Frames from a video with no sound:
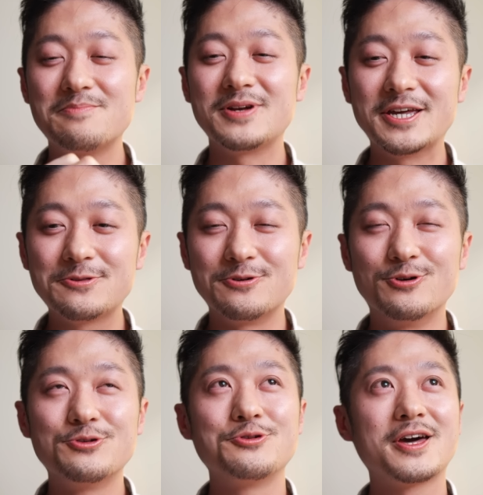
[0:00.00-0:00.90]
I'm planning
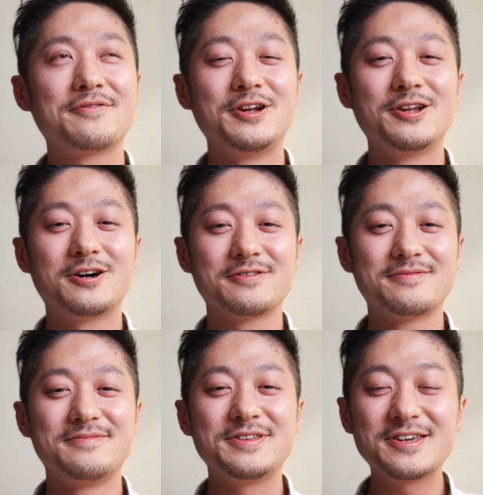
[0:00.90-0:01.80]
to have a lot.
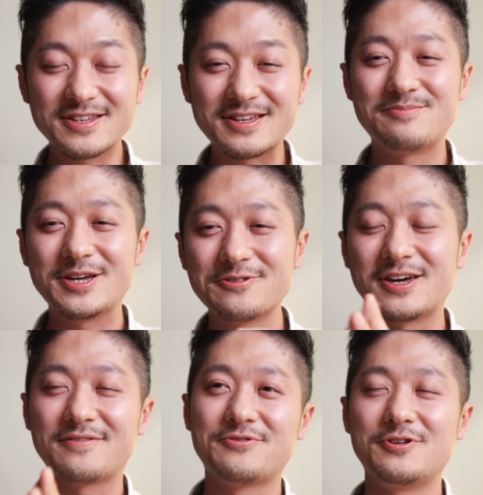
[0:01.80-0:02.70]
Yes, I'm planning to
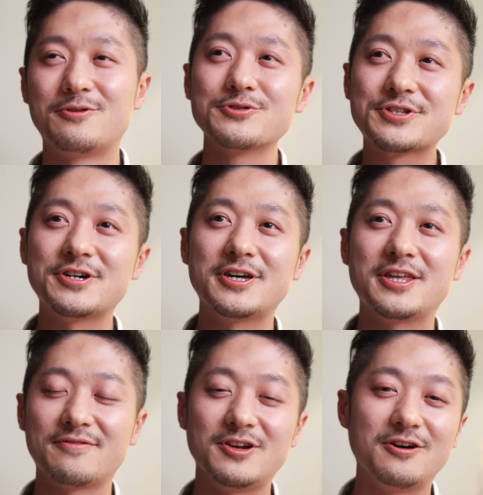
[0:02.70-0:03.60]
have the Roadster and
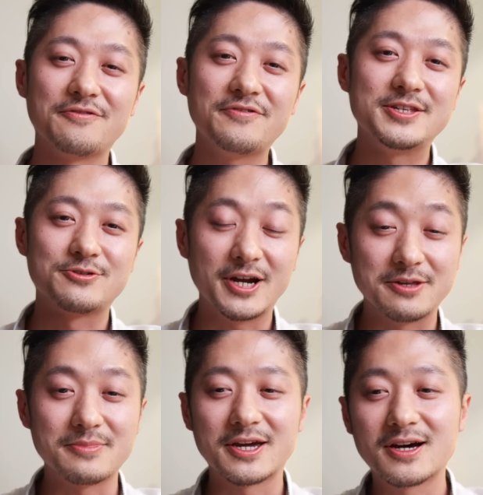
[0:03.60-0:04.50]
have a lot of fans ride
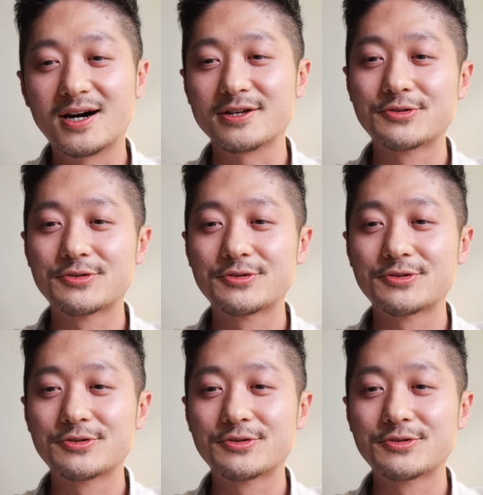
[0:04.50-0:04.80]
in my car.